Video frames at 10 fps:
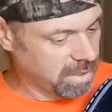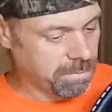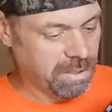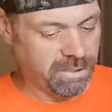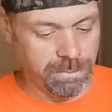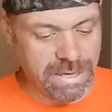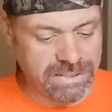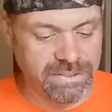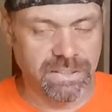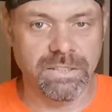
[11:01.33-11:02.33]
But it's your
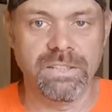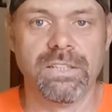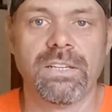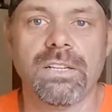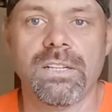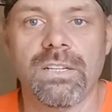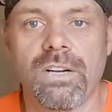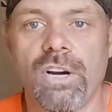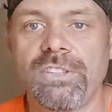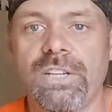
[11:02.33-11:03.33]
basic
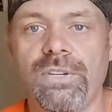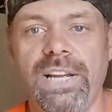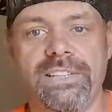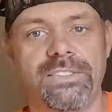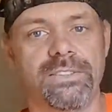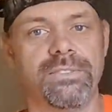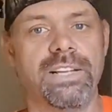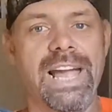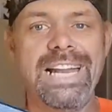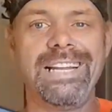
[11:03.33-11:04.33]
hard shell case.
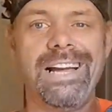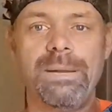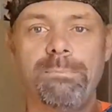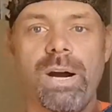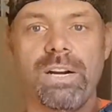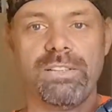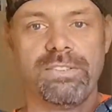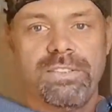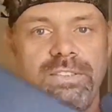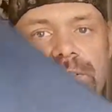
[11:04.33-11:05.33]
89
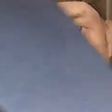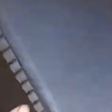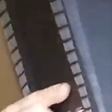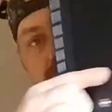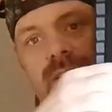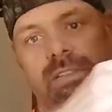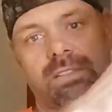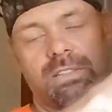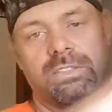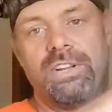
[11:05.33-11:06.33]
bucks.
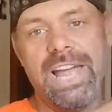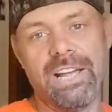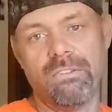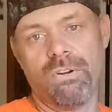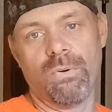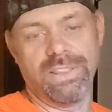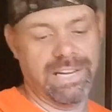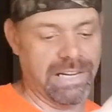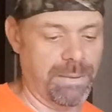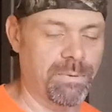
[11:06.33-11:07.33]
You can't go wrong with
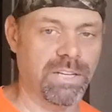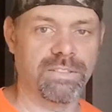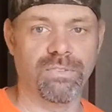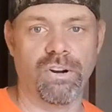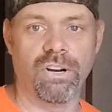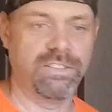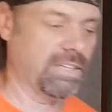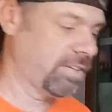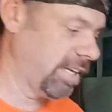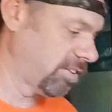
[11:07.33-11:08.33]
89 bucks for a hard shell
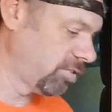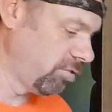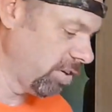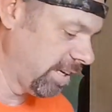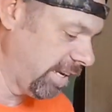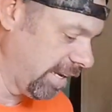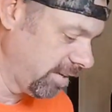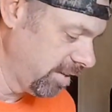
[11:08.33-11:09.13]
case. You really can't.